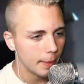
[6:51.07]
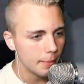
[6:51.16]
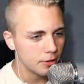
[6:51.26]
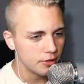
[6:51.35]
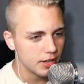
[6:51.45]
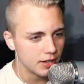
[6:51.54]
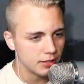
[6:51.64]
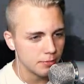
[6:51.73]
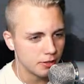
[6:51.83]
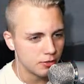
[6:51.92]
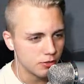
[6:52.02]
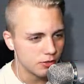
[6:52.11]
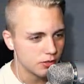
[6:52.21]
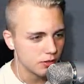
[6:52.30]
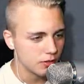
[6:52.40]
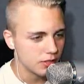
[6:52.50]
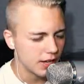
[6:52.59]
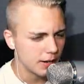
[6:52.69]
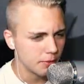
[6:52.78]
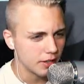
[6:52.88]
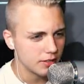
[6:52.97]
I'm gonna use that just to make sure they're staying
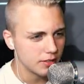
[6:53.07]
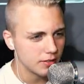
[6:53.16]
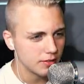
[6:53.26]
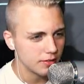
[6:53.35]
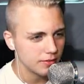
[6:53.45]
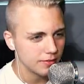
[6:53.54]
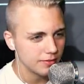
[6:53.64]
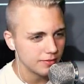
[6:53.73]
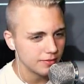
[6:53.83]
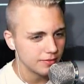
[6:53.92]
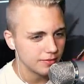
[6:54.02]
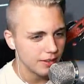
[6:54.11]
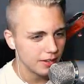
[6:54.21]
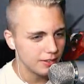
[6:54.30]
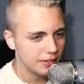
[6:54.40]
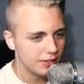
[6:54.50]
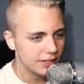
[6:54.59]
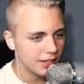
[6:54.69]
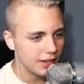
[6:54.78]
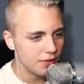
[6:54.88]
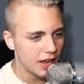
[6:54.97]
in place. As you can
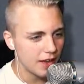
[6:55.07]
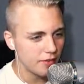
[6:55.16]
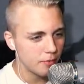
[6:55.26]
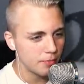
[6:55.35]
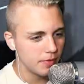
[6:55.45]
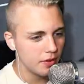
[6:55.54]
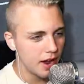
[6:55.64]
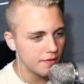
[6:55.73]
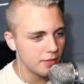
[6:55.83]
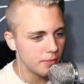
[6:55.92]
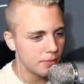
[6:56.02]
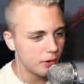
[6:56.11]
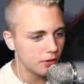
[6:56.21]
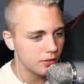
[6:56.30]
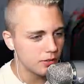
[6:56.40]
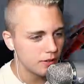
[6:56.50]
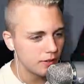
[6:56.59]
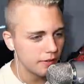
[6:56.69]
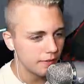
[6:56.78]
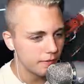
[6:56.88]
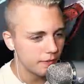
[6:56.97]
see, if you have them in bulks,
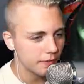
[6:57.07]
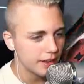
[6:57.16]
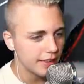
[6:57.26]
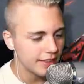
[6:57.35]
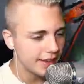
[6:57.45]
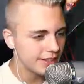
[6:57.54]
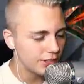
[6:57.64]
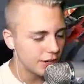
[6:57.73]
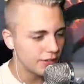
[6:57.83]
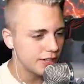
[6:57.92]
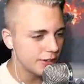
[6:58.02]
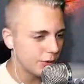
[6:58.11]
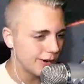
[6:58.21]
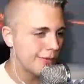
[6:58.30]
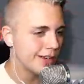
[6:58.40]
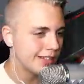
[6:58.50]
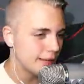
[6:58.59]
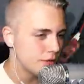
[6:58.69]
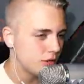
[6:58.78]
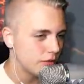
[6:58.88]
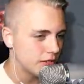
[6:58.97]
they can start to deal quite a bit of
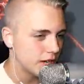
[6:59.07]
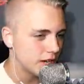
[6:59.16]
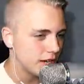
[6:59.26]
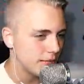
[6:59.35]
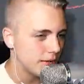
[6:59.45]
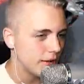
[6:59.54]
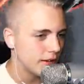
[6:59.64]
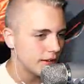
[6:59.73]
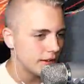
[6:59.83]
damage over time, but